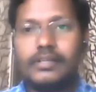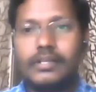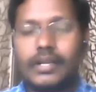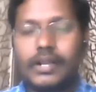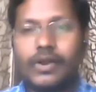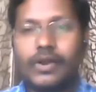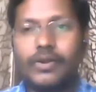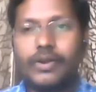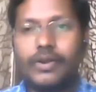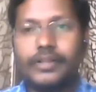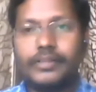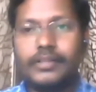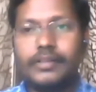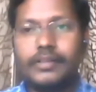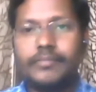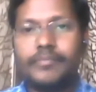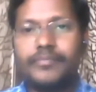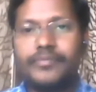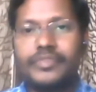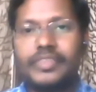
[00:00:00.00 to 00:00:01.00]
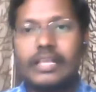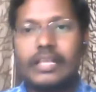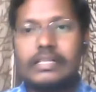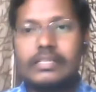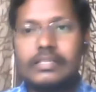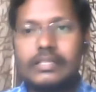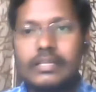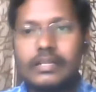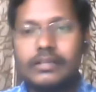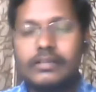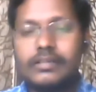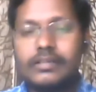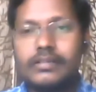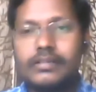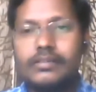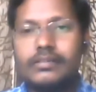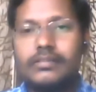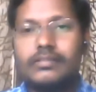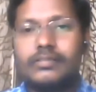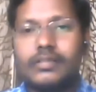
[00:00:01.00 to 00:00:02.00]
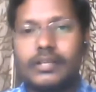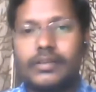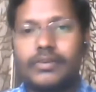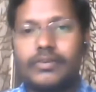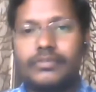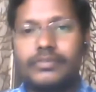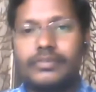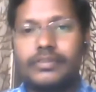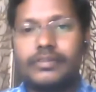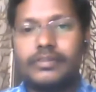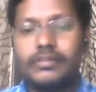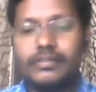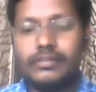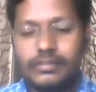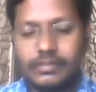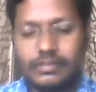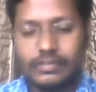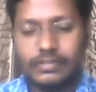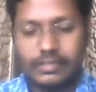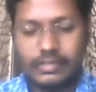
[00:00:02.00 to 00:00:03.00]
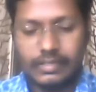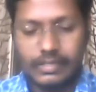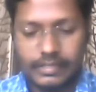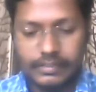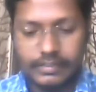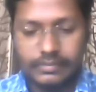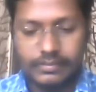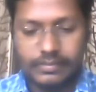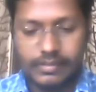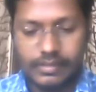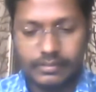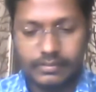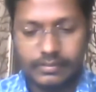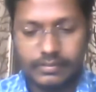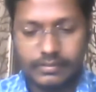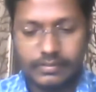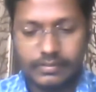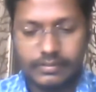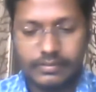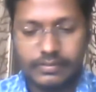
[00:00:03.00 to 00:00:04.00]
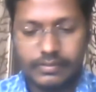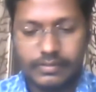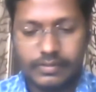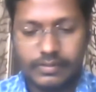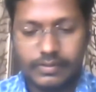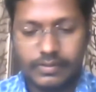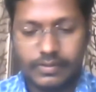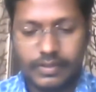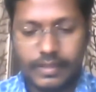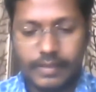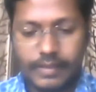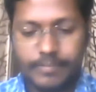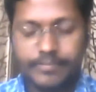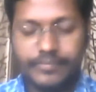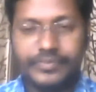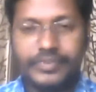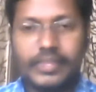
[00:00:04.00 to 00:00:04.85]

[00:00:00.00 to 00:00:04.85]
regarding the selected psychological constructs. Okay,